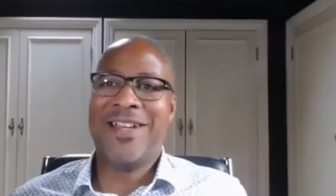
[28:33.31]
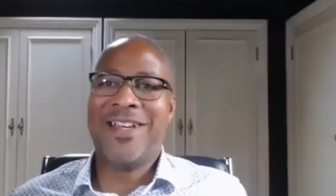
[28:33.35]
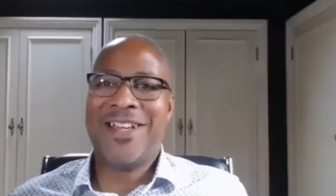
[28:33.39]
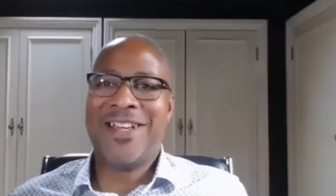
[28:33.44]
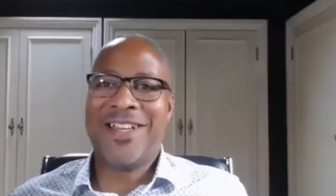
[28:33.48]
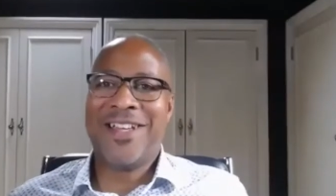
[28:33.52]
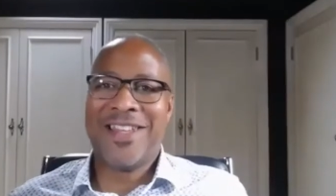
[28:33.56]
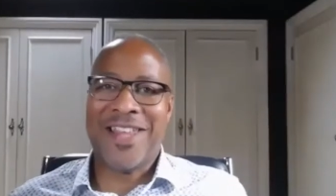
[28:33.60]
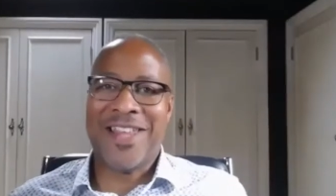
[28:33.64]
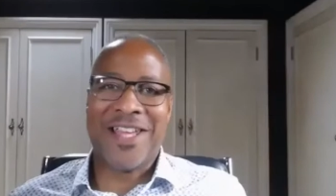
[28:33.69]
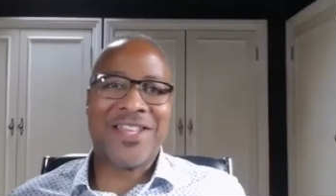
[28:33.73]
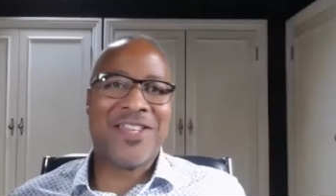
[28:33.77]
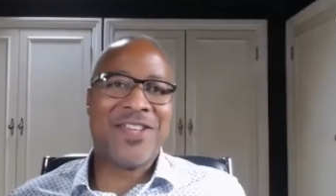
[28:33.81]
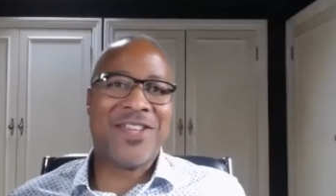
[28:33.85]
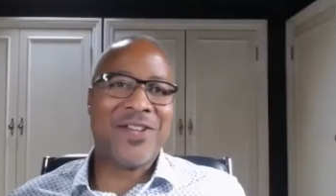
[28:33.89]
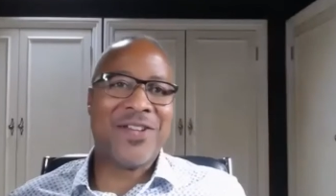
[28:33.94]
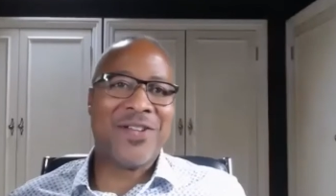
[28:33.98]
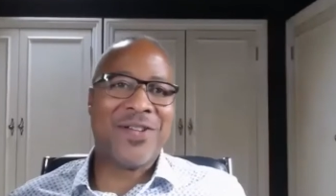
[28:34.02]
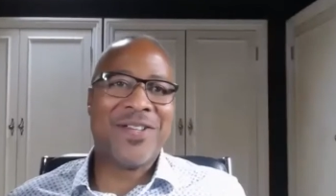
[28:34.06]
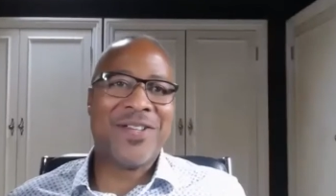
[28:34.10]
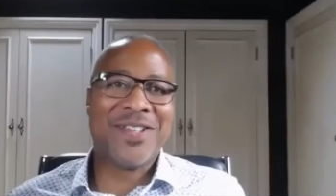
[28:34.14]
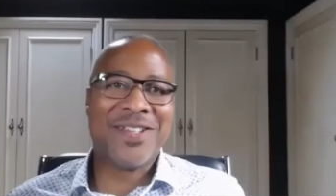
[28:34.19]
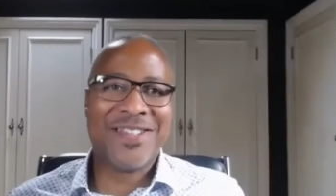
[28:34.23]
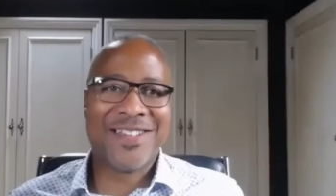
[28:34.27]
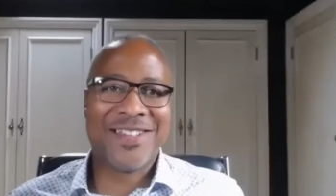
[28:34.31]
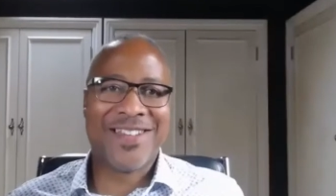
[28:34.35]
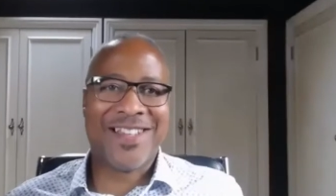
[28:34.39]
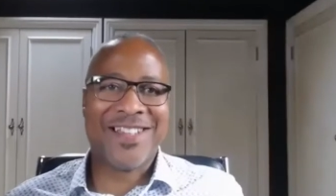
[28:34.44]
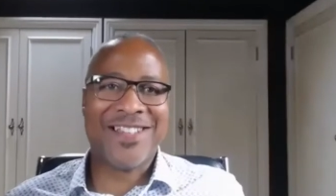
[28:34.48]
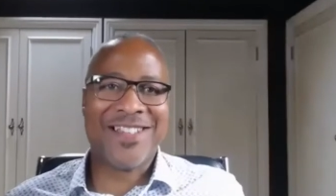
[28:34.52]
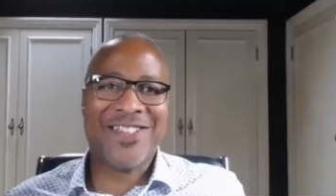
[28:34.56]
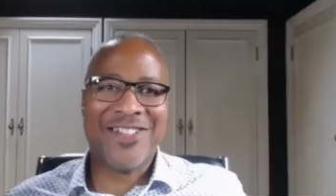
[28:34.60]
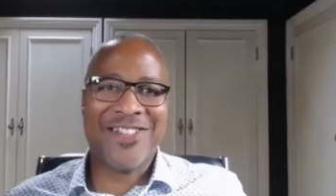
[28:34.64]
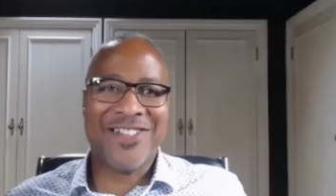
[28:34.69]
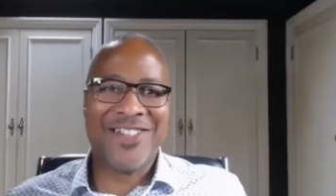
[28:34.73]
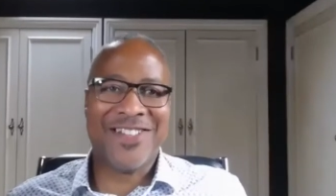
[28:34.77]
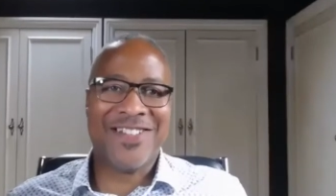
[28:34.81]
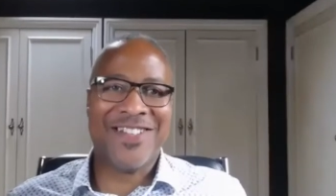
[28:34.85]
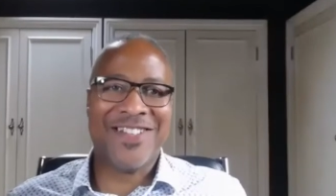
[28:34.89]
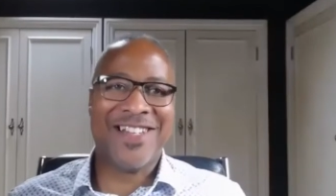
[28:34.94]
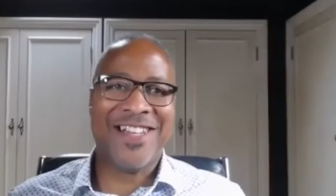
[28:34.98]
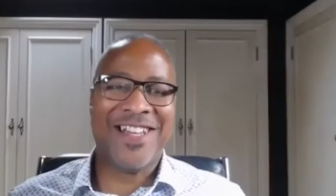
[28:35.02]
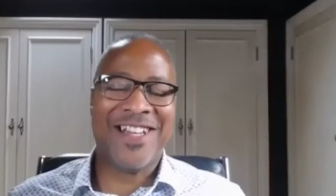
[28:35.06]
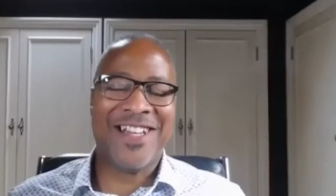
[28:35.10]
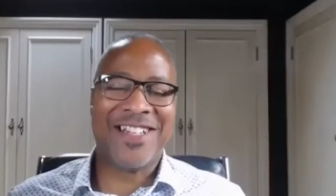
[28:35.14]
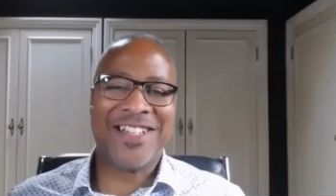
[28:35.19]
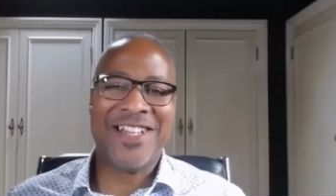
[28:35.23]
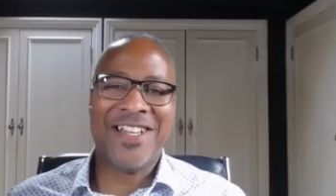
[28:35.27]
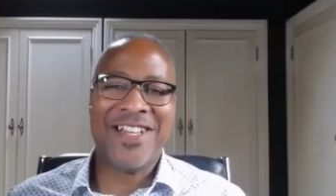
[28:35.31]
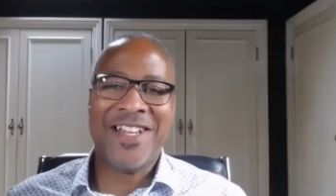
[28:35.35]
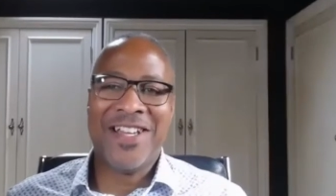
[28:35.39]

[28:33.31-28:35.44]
Thank you. Thank you, Elaine.